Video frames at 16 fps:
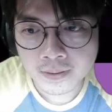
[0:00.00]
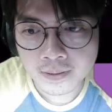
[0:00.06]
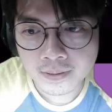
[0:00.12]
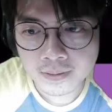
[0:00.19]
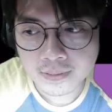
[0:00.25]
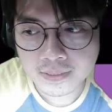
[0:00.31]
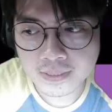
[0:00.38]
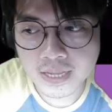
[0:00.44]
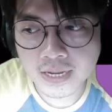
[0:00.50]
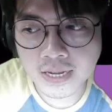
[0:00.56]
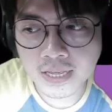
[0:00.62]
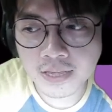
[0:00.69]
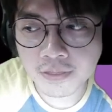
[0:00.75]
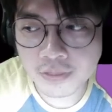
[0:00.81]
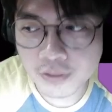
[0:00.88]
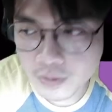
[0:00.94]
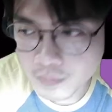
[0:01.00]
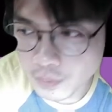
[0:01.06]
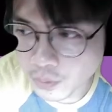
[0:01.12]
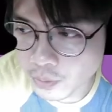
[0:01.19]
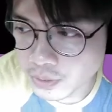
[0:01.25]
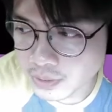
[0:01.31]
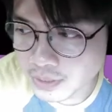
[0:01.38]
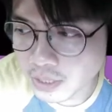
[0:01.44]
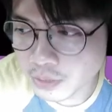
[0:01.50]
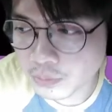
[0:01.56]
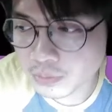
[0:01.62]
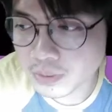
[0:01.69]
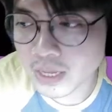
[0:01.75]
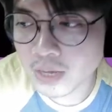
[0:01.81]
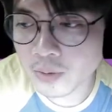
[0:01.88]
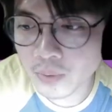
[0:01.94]
studying thermo is not
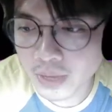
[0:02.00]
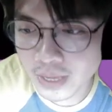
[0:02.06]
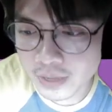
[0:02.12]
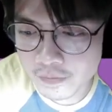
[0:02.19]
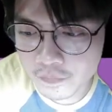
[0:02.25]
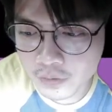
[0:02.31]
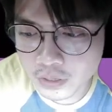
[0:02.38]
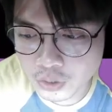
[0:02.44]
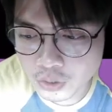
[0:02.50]
only a way for us to